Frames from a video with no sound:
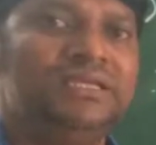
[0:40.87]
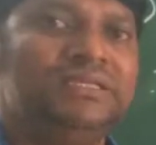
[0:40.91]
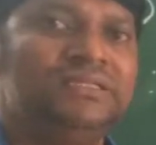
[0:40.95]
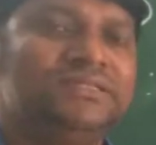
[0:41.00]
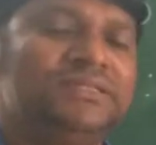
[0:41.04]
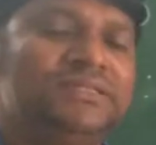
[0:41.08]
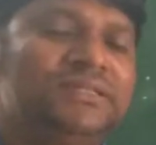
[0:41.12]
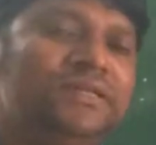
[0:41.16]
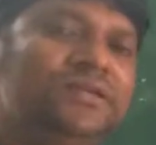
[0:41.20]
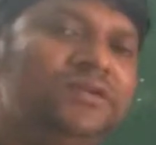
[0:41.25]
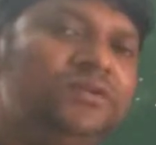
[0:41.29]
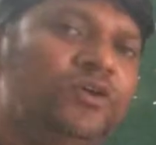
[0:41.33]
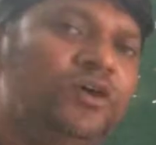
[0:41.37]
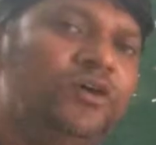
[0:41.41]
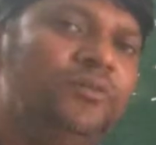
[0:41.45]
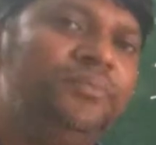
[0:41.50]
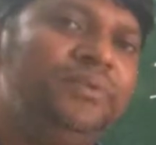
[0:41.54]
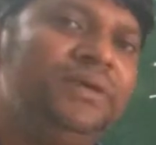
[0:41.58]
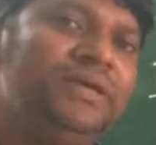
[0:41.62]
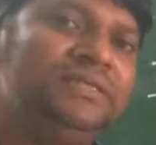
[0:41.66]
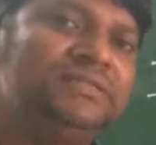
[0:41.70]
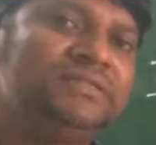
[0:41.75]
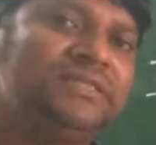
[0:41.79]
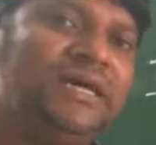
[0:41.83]
Certain
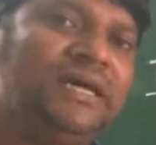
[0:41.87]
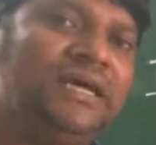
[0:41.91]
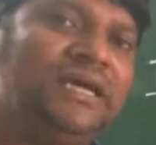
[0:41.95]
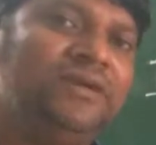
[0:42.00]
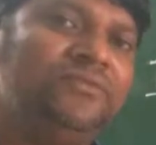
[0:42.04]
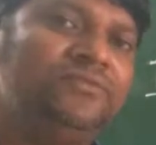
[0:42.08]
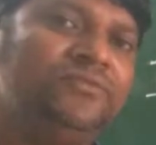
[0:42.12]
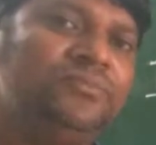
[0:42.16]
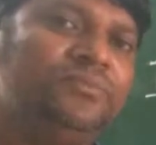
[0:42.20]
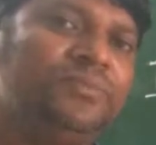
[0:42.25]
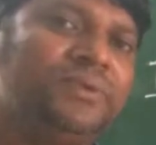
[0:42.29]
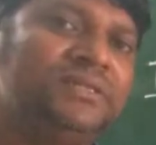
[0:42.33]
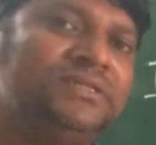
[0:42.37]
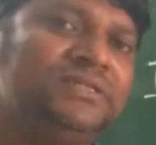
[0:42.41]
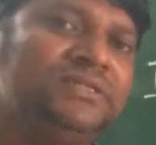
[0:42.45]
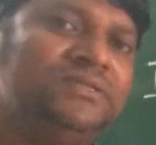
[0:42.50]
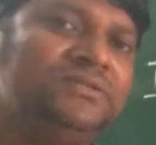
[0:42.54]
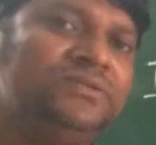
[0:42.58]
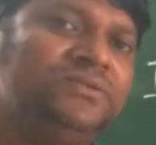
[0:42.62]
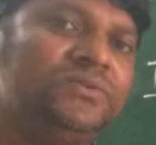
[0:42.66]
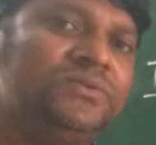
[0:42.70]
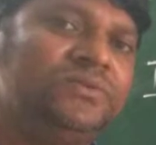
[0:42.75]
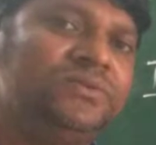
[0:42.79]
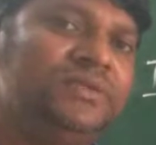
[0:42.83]
topics I have to
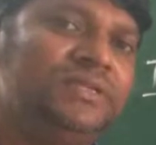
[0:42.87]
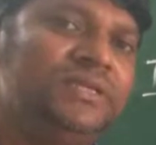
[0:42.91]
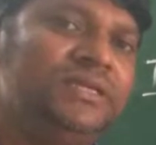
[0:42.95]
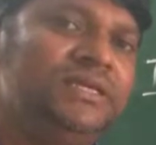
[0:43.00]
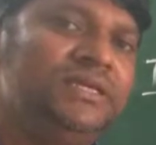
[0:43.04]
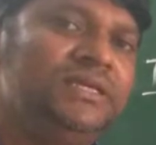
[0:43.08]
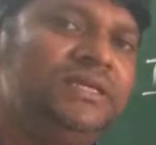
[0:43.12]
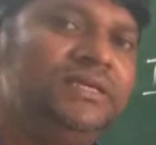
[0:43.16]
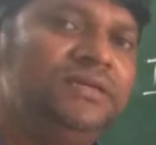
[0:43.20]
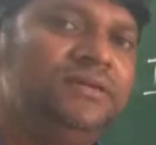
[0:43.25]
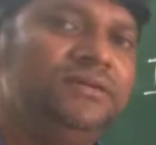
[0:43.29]
present through the